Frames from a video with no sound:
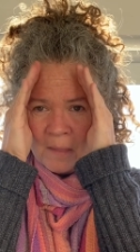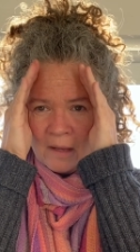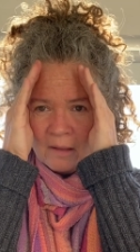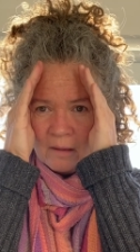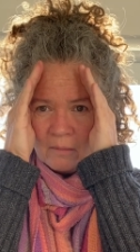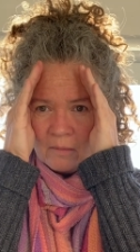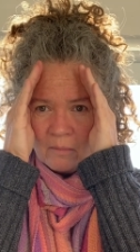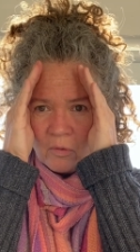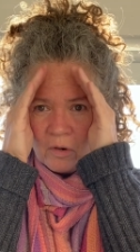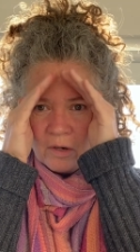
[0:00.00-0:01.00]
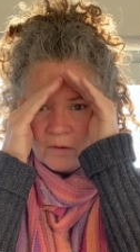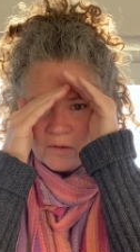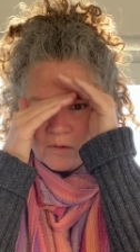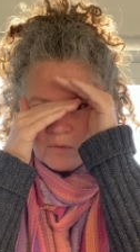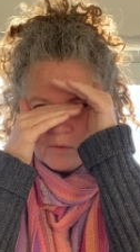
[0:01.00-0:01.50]
And the more you're in
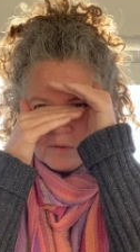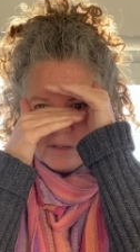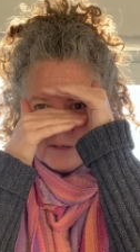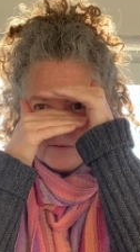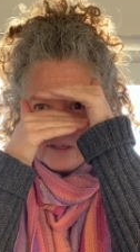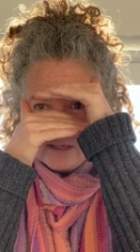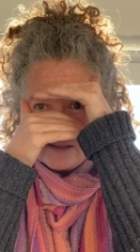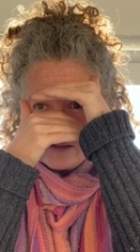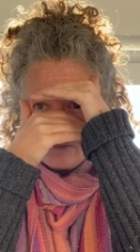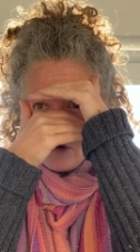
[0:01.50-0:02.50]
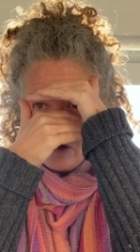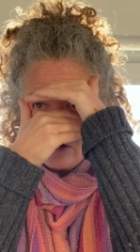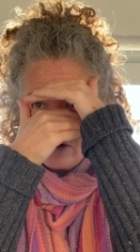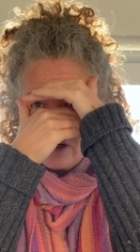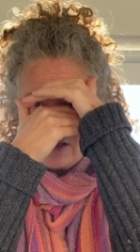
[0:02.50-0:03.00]
school, it gets
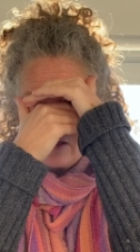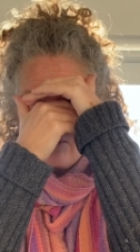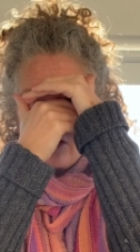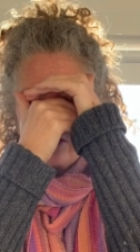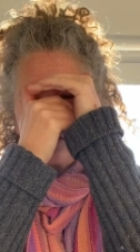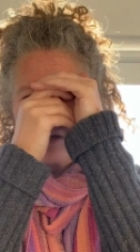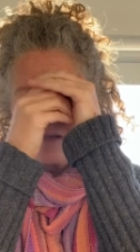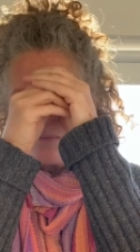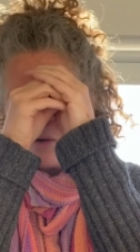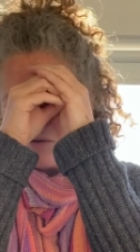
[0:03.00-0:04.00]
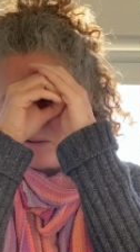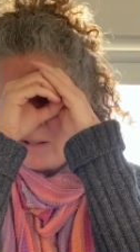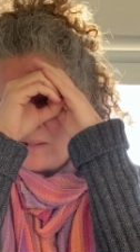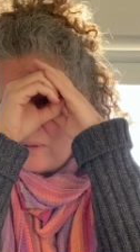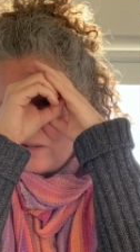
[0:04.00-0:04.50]
smaller and smaller and smaller and
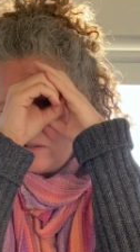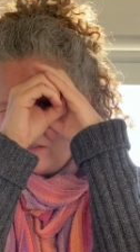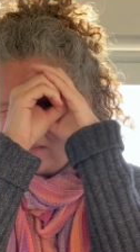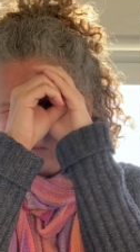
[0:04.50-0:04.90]
smaller until